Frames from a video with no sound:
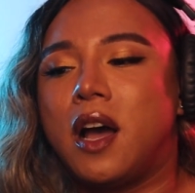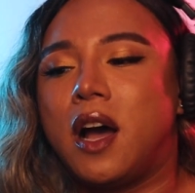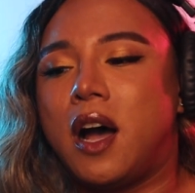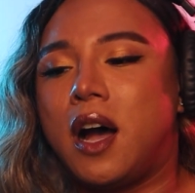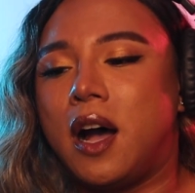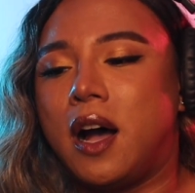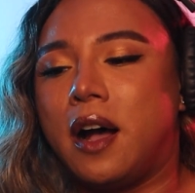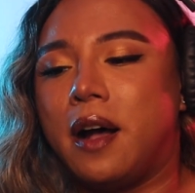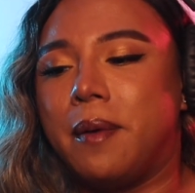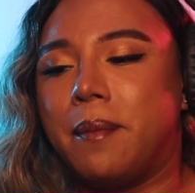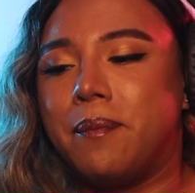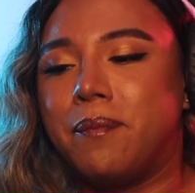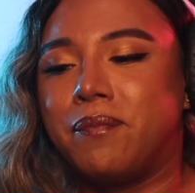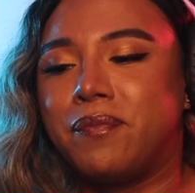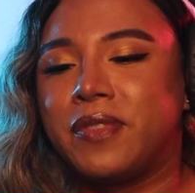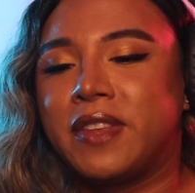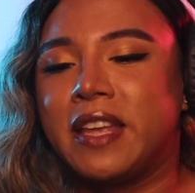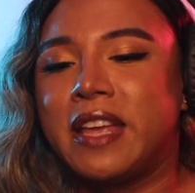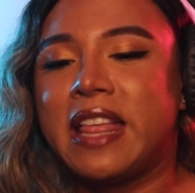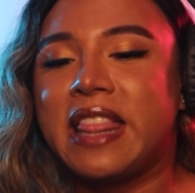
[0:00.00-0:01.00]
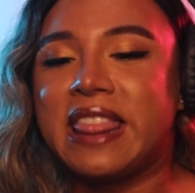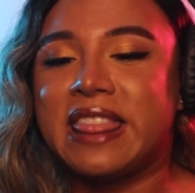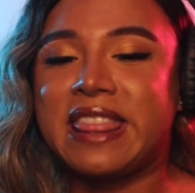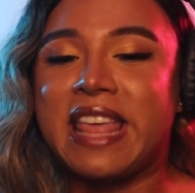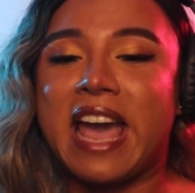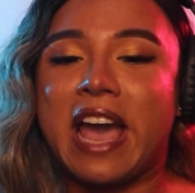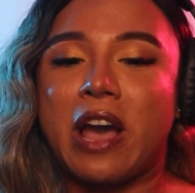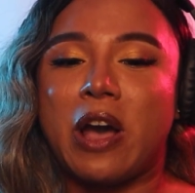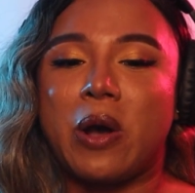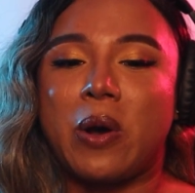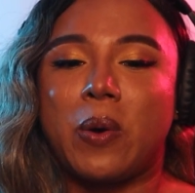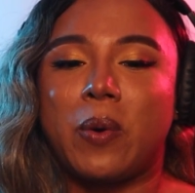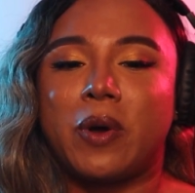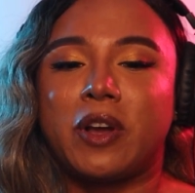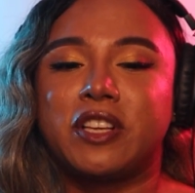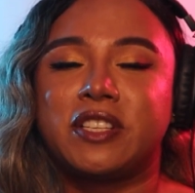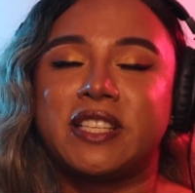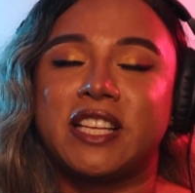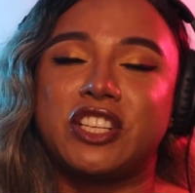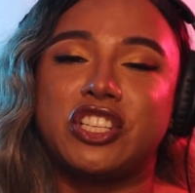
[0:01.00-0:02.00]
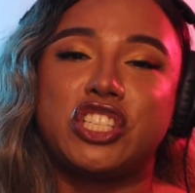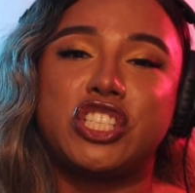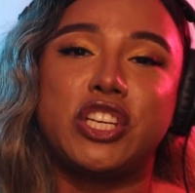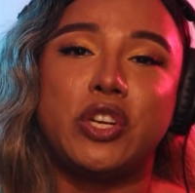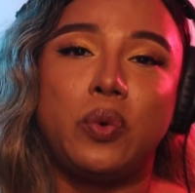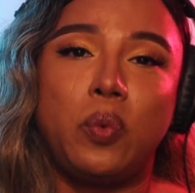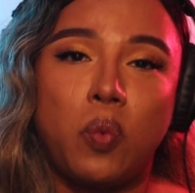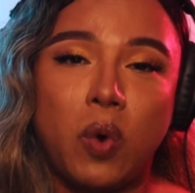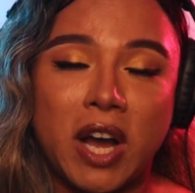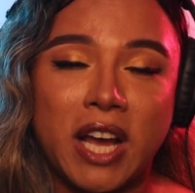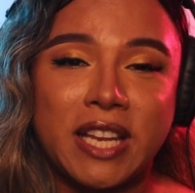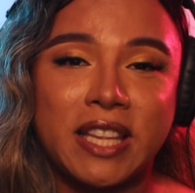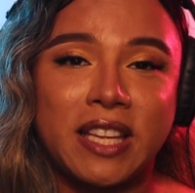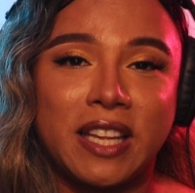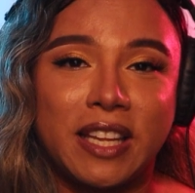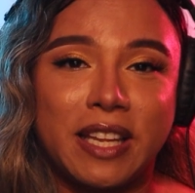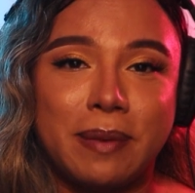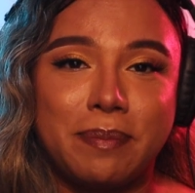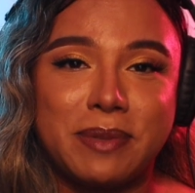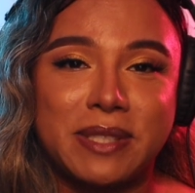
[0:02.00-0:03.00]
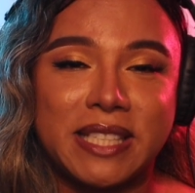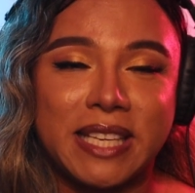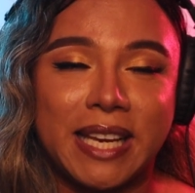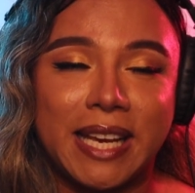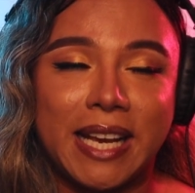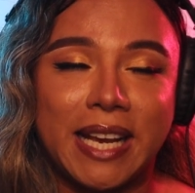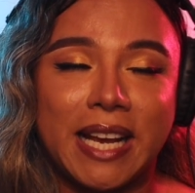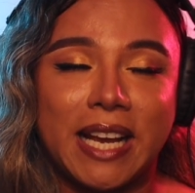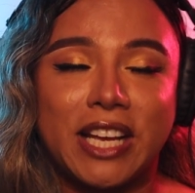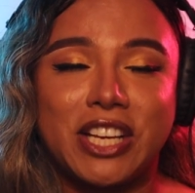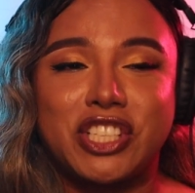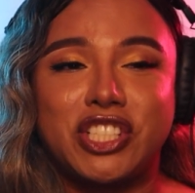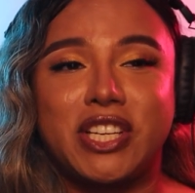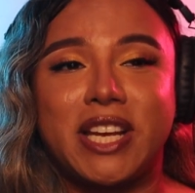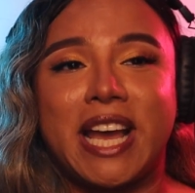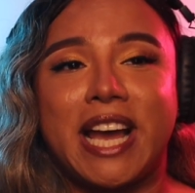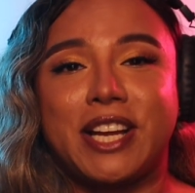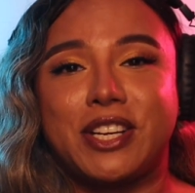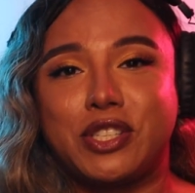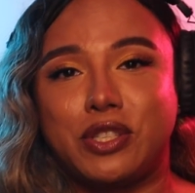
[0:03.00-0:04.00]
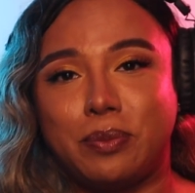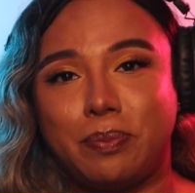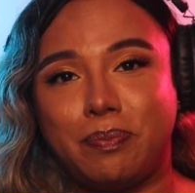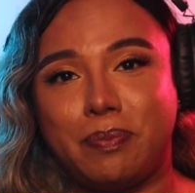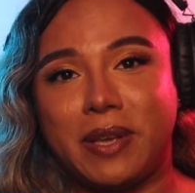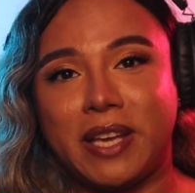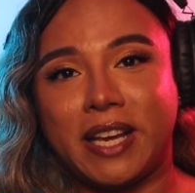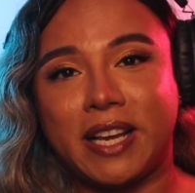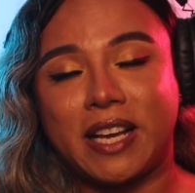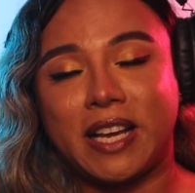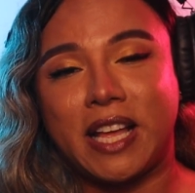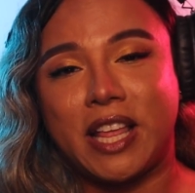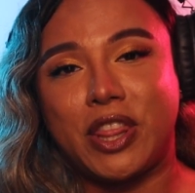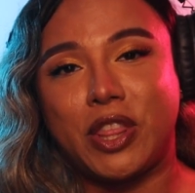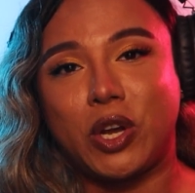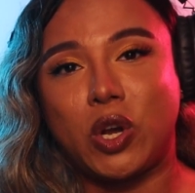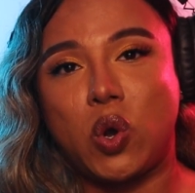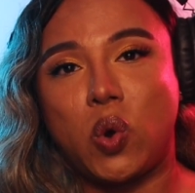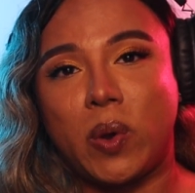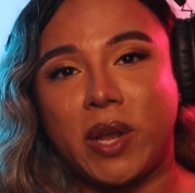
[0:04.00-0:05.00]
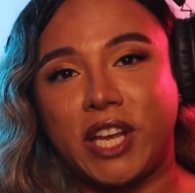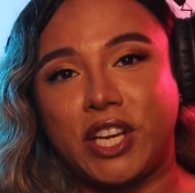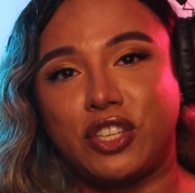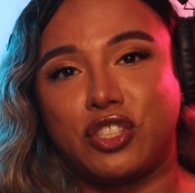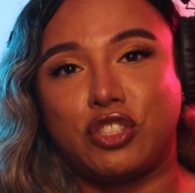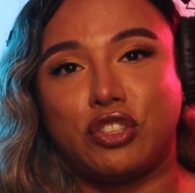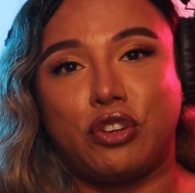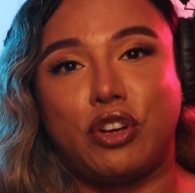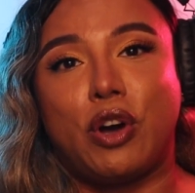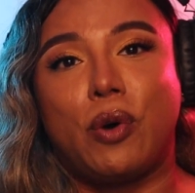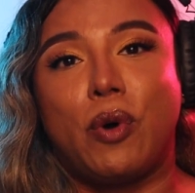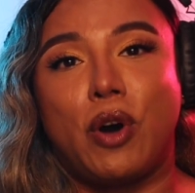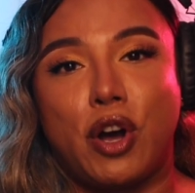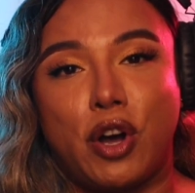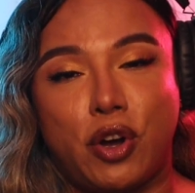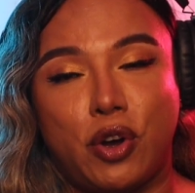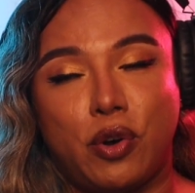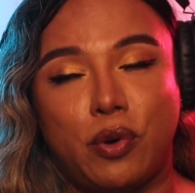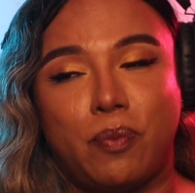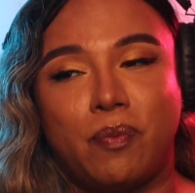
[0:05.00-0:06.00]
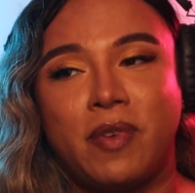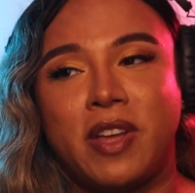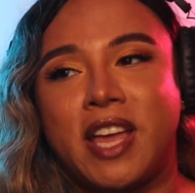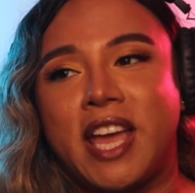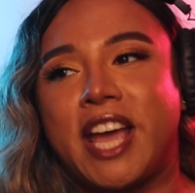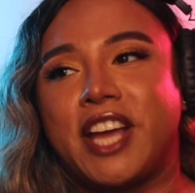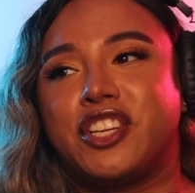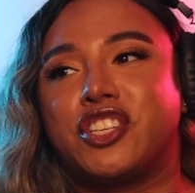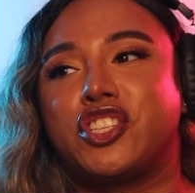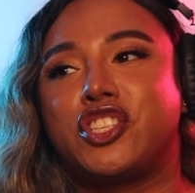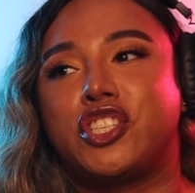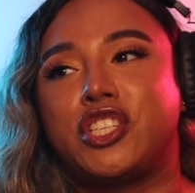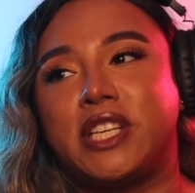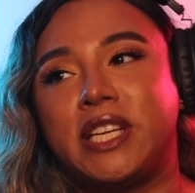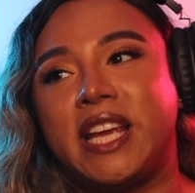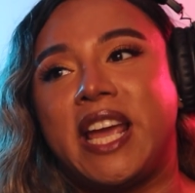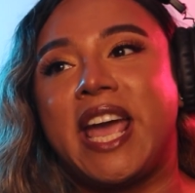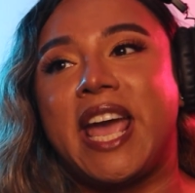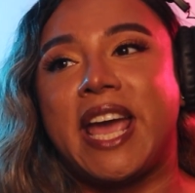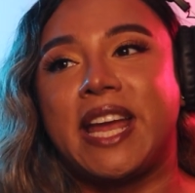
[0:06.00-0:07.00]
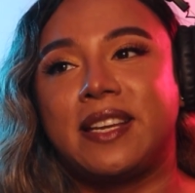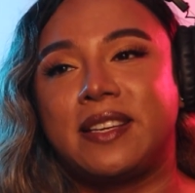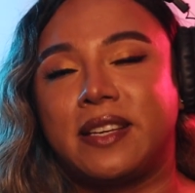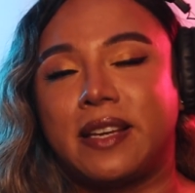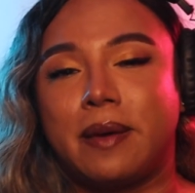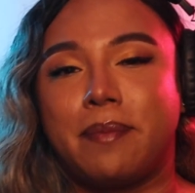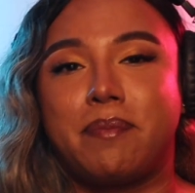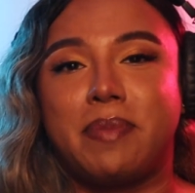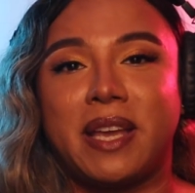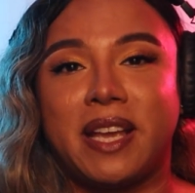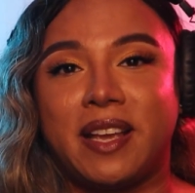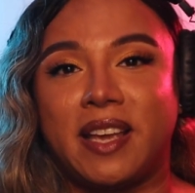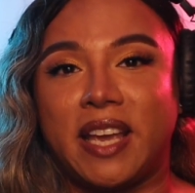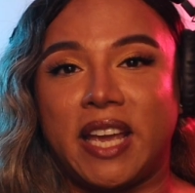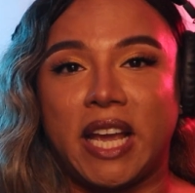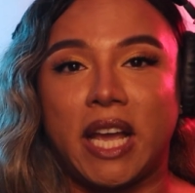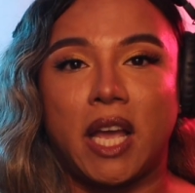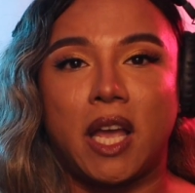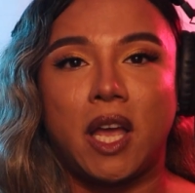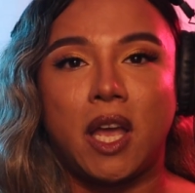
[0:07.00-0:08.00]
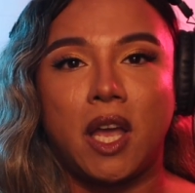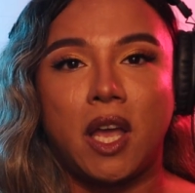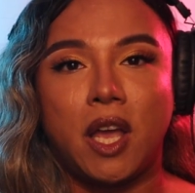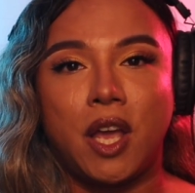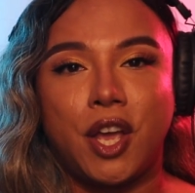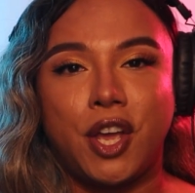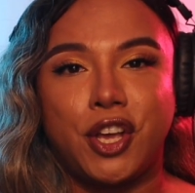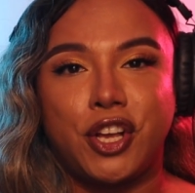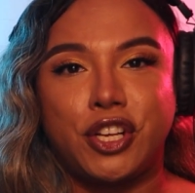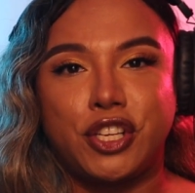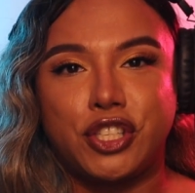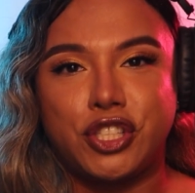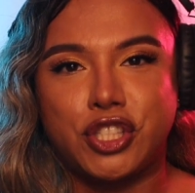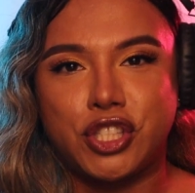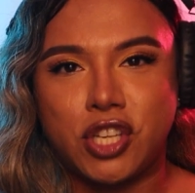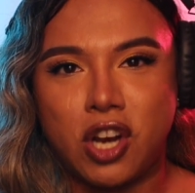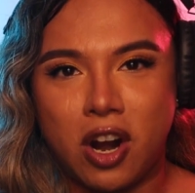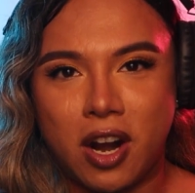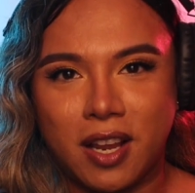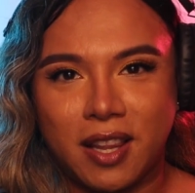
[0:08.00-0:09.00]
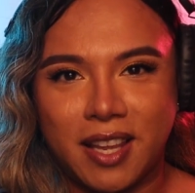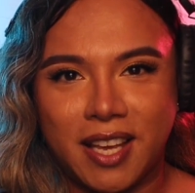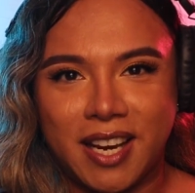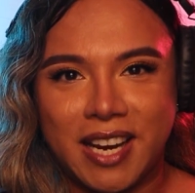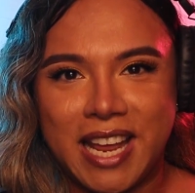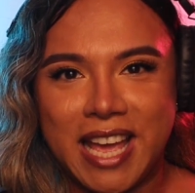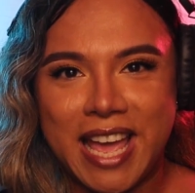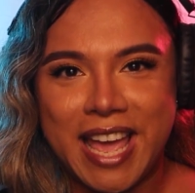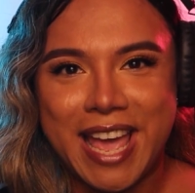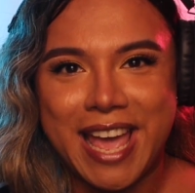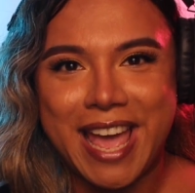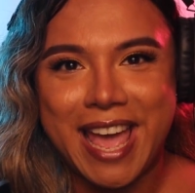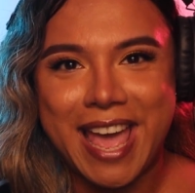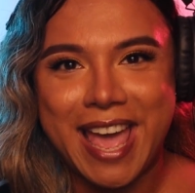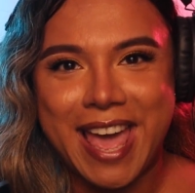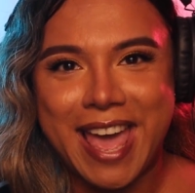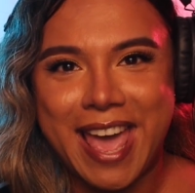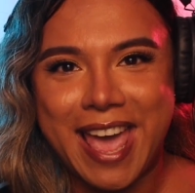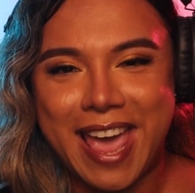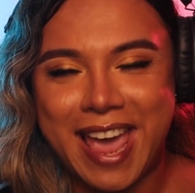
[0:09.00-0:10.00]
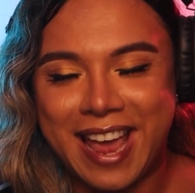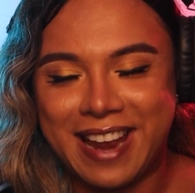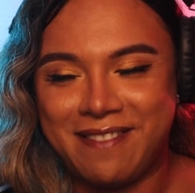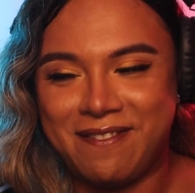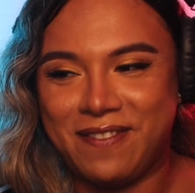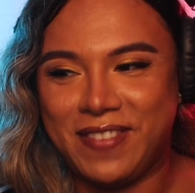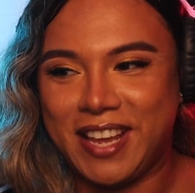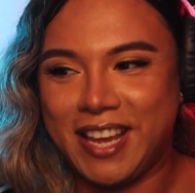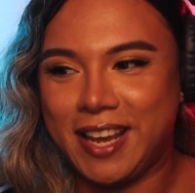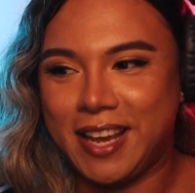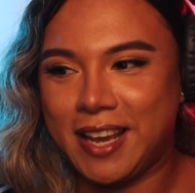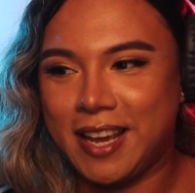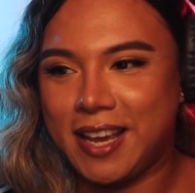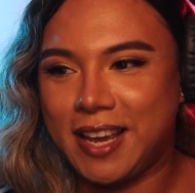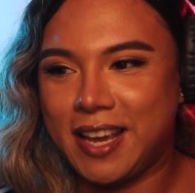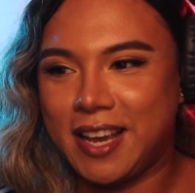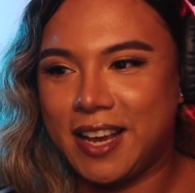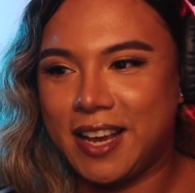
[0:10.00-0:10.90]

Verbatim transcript: Um, now, since she won the lip sync, she had to pick the queen to go home. And she ended up picking Scarlet envy.